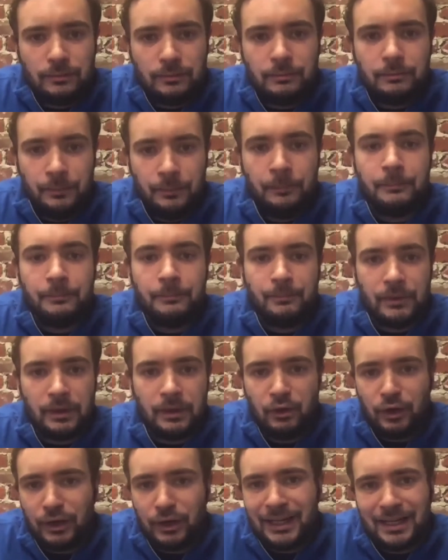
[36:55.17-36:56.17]
you were
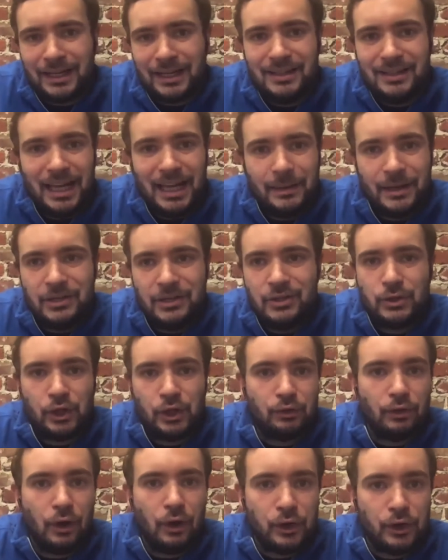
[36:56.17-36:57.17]
connected to the database
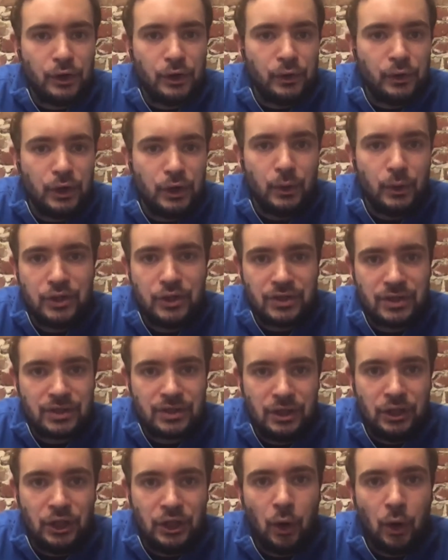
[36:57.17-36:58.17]
using Heroku, you would
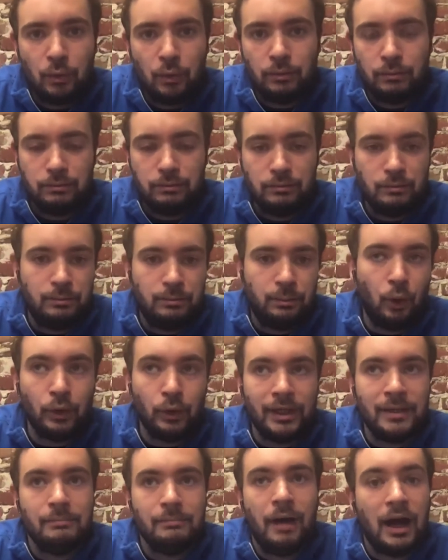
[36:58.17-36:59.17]
just,
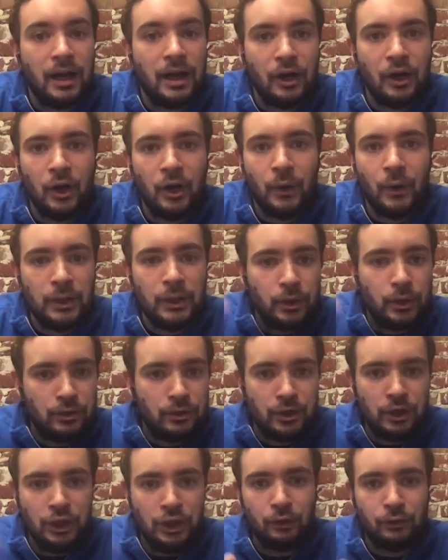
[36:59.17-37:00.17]
pull in Mongo and you
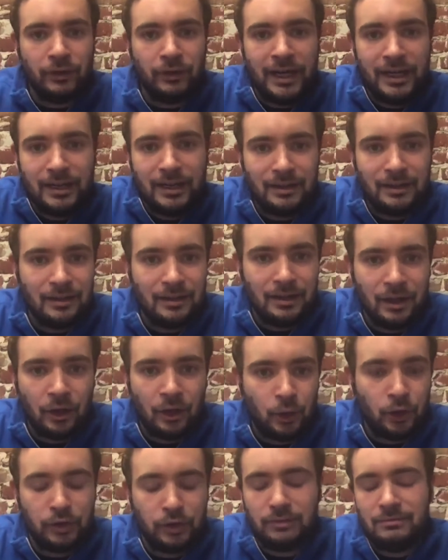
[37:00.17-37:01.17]
would, write
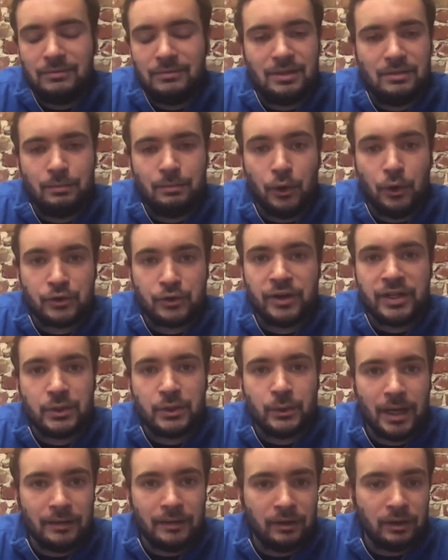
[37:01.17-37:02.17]
or
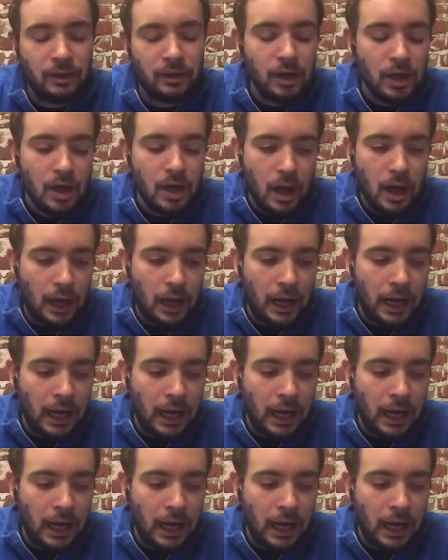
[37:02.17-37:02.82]
Postgres or whatever.